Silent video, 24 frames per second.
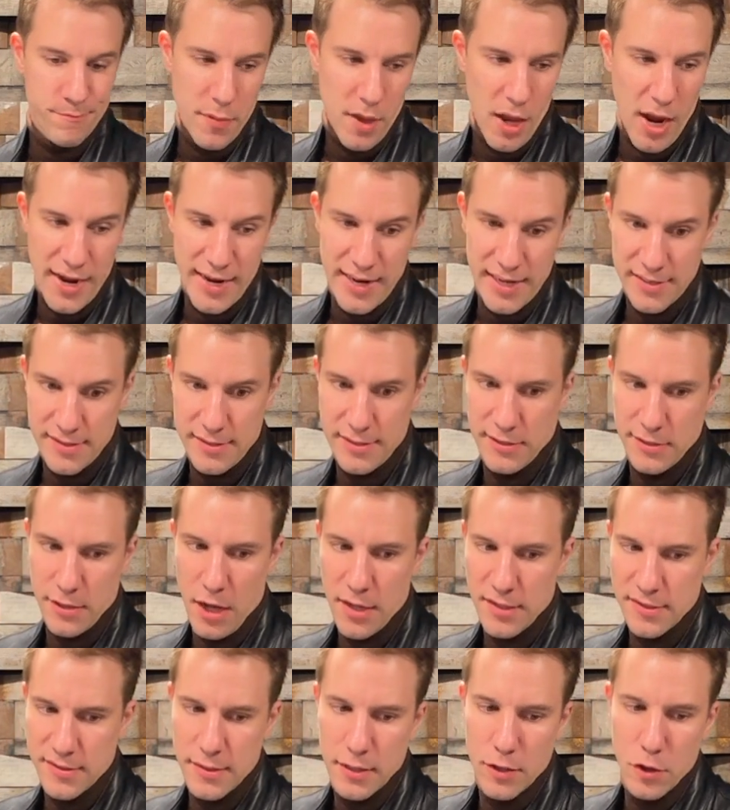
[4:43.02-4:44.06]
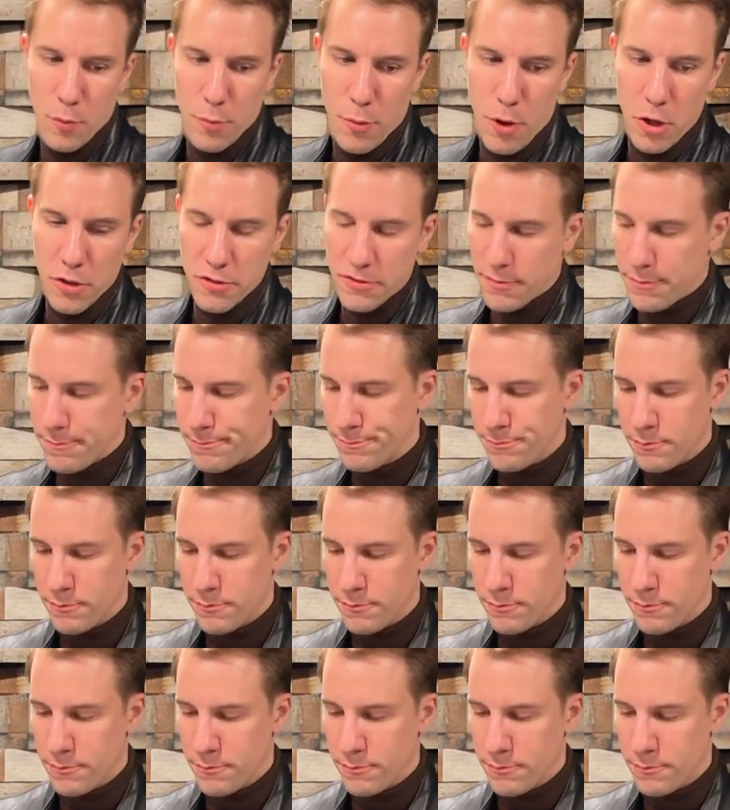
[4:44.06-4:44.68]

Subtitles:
I guess is not single malt.